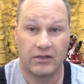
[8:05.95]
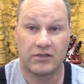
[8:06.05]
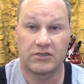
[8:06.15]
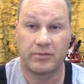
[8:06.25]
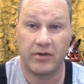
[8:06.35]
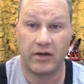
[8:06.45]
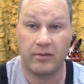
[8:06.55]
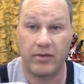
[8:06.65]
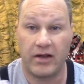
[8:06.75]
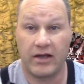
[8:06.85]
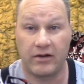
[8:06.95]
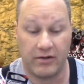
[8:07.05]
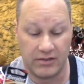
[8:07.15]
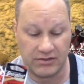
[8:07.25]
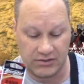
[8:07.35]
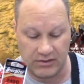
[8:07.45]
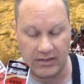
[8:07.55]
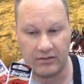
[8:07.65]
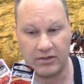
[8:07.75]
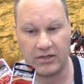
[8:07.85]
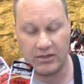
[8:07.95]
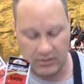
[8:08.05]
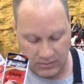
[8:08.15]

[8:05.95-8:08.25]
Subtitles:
spare batteries, so that way,